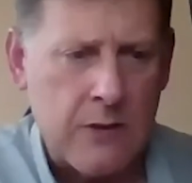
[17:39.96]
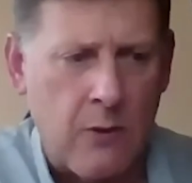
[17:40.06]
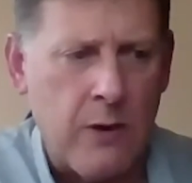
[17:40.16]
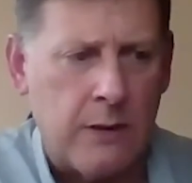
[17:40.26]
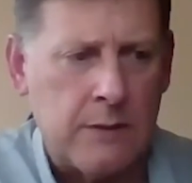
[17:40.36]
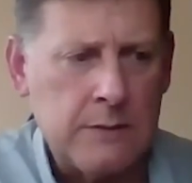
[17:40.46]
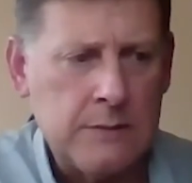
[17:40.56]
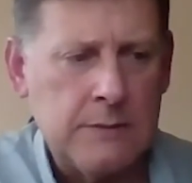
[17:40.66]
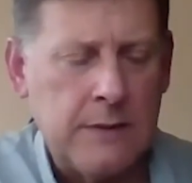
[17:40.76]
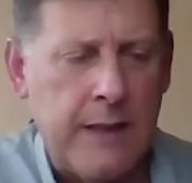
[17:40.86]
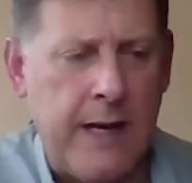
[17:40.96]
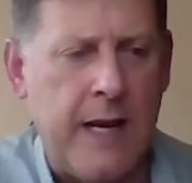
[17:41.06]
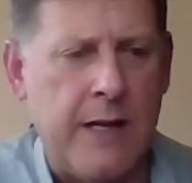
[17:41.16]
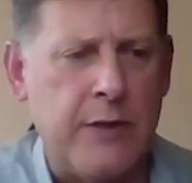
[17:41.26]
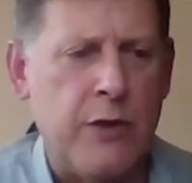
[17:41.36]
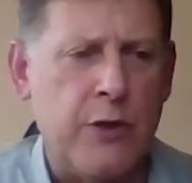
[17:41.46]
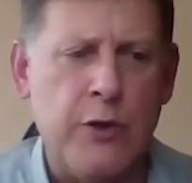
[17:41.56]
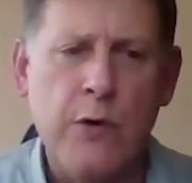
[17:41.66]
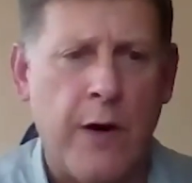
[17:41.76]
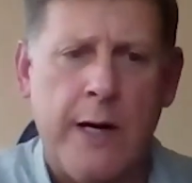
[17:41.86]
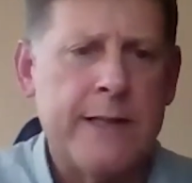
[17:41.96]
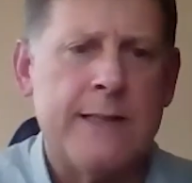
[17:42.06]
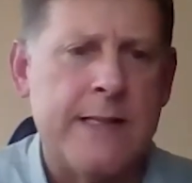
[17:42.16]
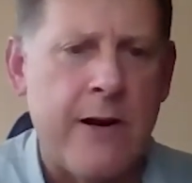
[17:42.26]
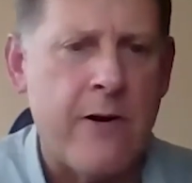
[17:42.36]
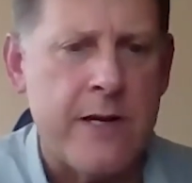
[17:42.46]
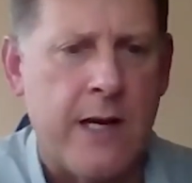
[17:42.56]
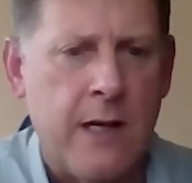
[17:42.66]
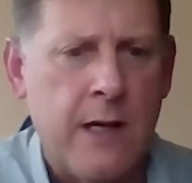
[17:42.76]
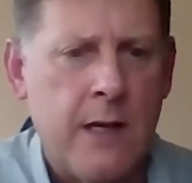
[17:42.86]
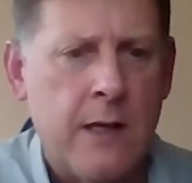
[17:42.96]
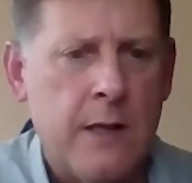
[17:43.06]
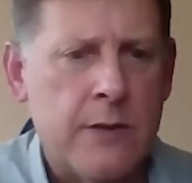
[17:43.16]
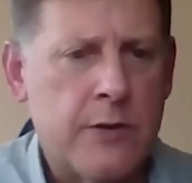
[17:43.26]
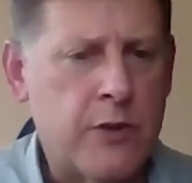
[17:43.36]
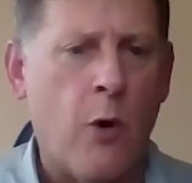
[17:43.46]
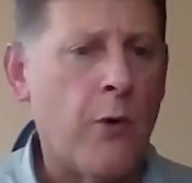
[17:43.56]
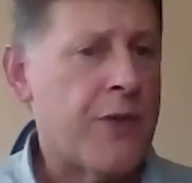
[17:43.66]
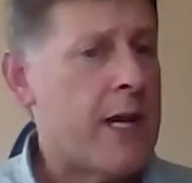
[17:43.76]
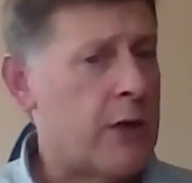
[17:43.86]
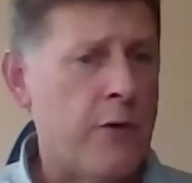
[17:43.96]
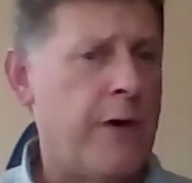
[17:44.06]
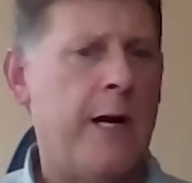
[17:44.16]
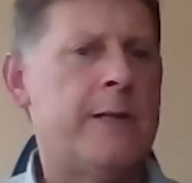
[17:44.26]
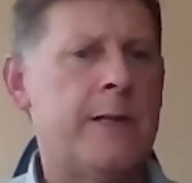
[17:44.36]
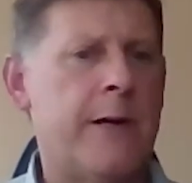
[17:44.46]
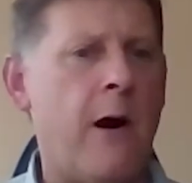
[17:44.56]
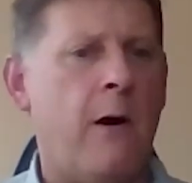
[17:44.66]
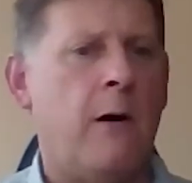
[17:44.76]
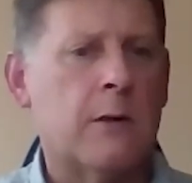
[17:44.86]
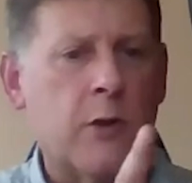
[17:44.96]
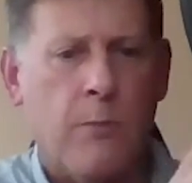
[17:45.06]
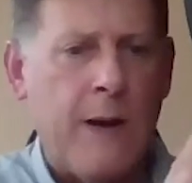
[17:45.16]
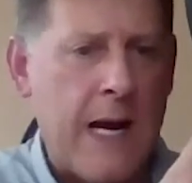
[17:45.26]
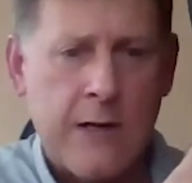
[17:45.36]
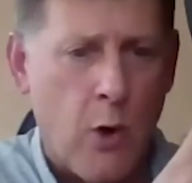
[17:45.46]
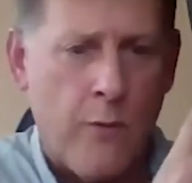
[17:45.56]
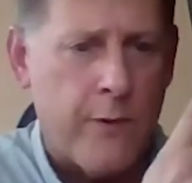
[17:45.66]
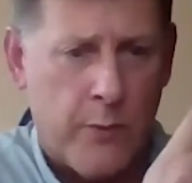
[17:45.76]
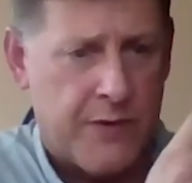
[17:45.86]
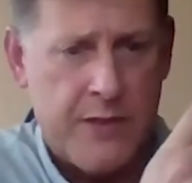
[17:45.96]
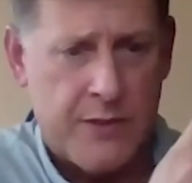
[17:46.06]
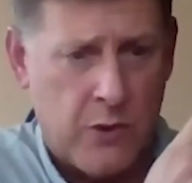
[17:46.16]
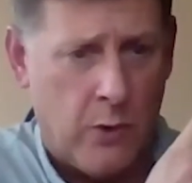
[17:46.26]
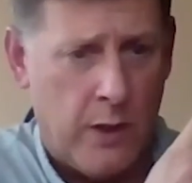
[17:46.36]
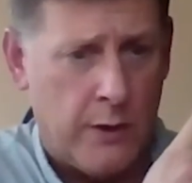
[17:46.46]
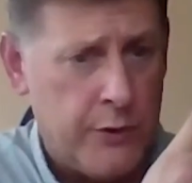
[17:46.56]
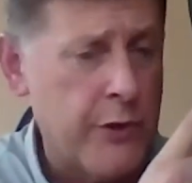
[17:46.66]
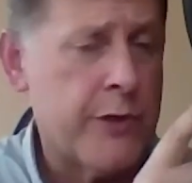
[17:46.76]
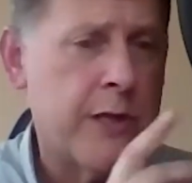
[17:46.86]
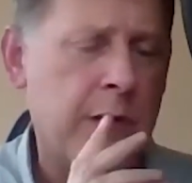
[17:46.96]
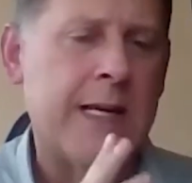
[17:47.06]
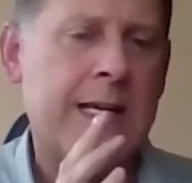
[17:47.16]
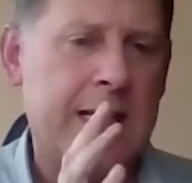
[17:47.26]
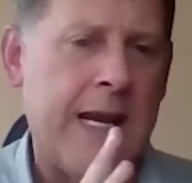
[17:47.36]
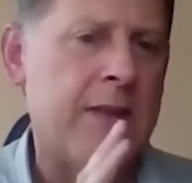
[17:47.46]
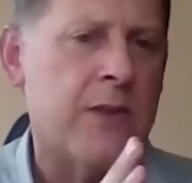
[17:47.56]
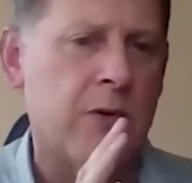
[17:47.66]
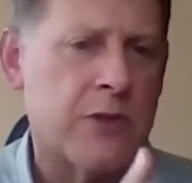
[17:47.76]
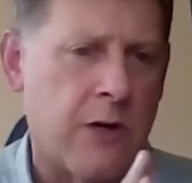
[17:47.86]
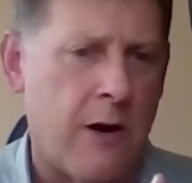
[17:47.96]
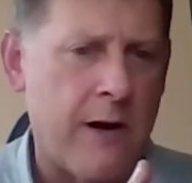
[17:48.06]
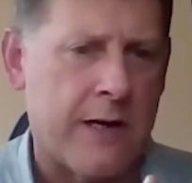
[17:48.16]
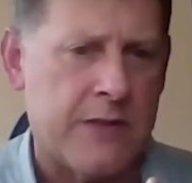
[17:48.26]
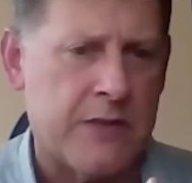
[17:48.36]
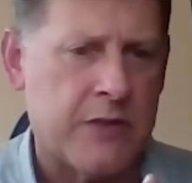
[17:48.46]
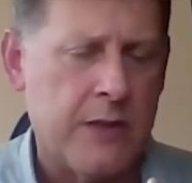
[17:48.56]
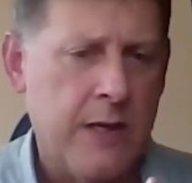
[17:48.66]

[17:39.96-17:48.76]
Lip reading: coil and you've hunted an area, don't think you've hunted it all. Go back over it with this coil. You're going to gain those targets